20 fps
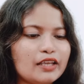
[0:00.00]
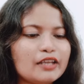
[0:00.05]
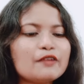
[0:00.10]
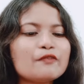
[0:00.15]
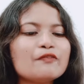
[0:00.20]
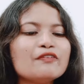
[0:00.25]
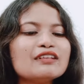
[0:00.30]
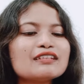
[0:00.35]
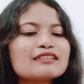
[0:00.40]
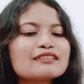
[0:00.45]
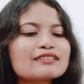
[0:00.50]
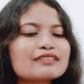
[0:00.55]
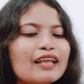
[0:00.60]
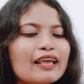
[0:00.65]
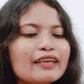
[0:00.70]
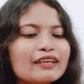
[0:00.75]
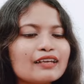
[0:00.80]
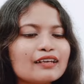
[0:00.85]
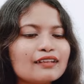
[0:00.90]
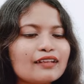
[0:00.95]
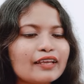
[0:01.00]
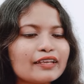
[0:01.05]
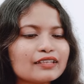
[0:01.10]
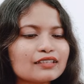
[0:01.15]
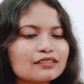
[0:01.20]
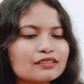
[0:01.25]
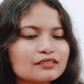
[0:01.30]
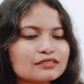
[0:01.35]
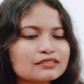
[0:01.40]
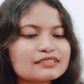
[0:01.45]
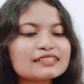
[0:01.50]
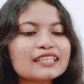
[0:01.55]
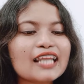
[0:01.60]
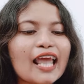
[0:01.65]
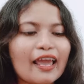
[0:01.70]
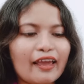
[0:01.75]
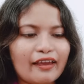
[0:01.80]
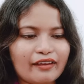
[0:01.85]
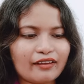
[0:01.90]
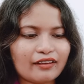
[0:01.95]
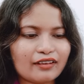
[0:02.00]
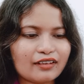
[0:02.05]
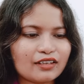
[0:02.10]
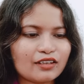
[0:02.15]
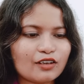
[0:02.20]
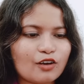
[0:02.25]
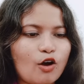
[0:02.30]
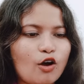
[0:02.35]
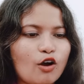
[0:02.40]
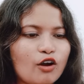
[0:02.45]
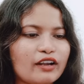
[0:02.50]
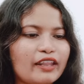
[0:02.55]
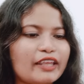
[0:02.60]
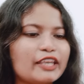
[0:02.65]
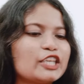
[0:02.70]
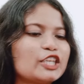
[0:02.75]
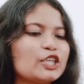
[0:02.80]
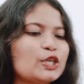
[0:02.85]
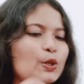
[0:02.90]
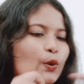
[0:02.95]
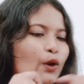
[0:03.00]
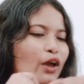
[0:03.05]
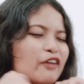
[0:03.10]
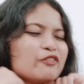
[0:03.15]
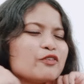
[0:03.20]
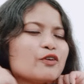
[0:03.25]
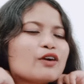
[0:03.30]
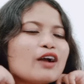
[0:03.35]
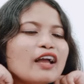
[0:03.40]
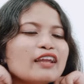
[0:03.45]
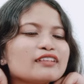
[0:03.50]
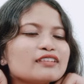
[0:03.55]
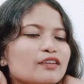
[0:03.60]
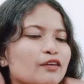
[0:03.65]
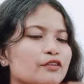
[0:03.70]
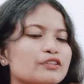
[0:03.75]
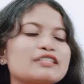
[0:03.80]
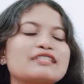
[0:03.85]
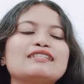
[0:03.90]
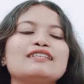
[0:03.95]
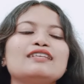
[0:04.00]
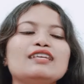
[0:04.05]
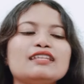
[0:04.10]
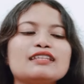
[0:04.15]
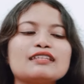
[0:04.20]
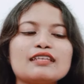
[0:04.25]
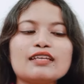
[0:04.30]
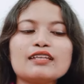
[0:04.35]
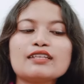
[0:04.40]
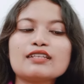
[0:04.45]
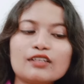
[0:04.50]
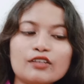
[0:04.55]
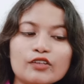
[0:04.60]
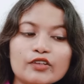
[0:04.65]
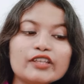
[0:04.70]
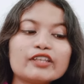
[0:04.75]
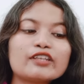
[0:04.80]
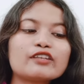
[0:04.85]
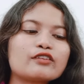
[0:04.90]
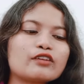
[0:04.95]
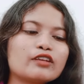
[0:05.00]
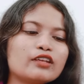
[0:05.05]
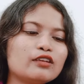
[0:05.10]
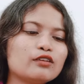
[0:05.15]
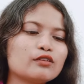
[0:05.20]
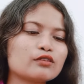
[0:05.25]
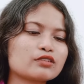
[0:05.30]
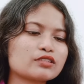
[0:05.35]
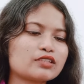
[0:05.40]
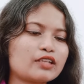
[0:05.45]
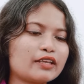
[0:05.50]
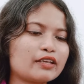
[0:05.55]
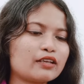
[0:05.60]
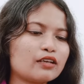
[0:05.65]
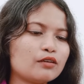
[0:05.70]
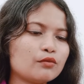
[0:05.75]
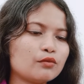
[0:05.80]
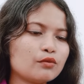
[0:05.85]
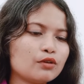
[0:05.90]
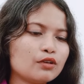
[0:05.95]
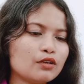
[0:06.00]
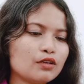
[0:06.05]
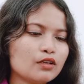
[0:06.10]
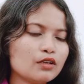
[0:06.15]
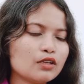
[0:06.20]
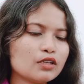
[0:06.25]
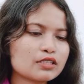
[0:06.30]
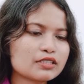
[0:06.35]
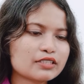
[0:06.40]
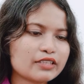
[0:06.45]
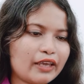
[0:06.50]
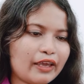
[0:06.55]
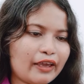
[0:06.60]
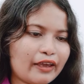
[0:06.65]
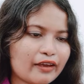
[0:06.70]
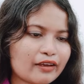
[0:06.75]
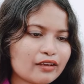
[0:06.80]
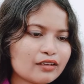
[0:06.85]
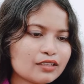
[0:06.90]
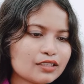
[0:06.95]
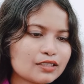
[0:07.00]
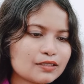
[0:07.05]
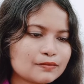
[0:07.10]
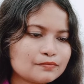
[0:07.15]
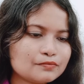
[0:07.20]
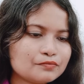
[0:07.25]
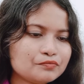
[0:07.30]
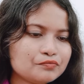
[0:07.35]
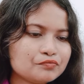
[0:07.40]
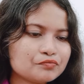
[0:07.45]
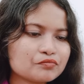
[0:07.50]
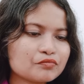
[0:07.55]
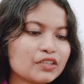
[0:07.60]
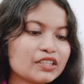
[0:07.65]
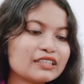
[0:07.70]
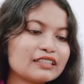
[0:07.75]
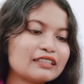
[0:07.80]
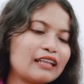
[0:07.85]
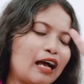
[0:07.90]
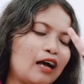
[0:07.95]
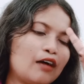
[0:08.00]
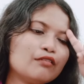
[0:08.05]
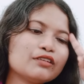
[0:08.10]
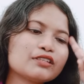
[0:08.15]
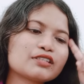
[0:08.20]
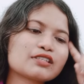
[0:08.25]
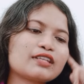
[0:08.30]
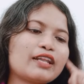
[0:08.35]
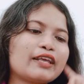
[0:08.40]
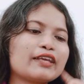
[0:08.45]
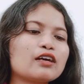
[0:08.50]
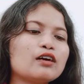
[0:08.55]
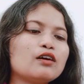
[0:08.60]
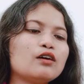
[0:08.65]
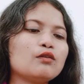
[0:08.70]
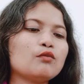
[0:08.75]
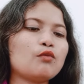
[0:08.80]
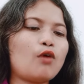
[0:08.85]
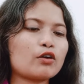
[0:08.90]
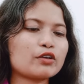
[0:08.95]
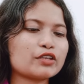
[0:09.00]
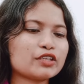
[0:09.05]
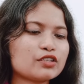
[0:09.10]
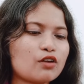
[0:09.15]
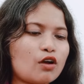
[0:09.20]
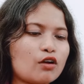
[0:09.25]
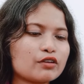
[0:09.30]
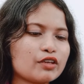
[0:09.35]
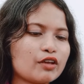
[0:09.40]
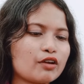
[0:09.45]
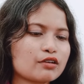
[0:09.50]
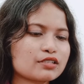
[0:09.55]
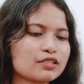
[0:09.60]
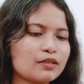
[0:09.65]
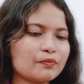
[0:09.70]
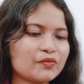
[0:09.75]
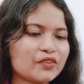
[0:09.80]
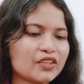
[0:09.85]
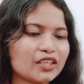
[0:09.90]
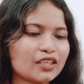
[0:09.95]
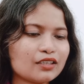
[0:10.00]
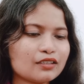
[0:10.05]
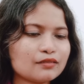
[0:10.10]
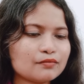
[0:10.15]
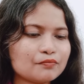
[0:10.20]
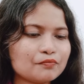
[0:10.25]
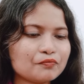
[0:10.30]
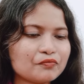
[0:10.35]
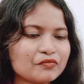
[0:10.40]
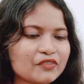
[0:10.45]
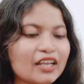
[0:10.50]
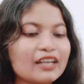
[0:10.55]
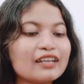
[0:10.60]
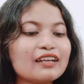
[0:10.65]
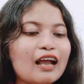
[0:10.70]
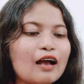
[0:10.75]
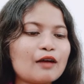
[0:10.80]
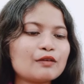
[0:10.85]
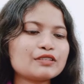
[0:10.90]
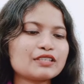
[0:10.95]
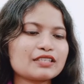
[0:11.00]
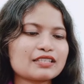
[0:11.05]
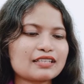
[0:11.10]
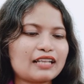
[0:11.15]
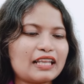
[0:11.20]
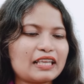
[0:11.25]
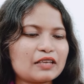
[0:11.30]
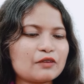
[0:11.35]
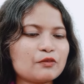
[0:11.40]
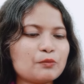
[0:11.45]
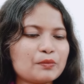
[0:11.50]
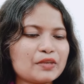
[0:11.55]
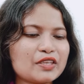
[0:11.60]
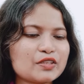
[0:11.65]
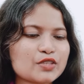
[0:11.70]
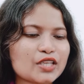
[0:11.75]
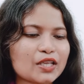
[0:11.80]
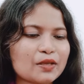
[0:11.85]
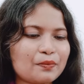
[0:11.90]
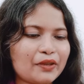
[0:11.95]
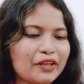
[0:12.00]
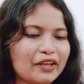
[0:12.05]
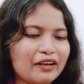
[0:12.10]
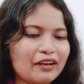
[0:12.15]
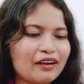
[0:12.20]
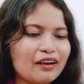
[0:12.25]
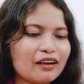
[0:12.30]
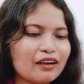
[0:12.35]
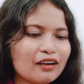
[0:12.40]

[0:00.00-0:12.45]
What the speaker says: It feels like a like tank or like UFO kind. See, it literally looks like a tank. But now it's like a walkie-talkie or something. And now there's like a music player.